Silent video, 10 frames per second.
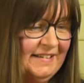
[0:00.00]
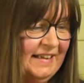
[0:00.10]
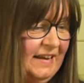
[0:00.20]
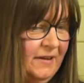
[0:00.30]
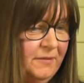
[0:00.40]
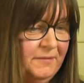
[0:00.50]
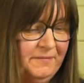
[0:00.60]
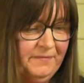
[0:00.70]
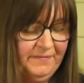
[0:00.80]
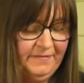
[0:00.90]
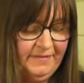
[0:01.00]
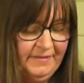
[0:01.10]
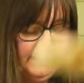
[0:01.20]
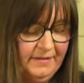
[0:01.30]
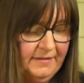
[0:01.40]
Hello, can
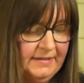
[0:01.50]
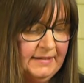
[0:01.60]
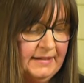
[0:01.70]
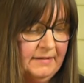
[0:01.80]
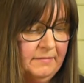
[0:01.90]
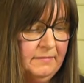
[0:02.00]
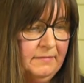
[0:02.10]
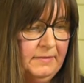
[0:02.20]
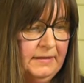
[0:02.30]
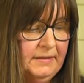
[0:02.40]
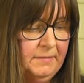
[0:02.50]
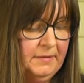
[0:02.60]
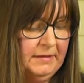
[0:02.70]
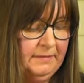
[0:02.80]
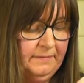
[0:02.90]
you sit down, please,
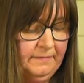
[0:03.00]
buddy?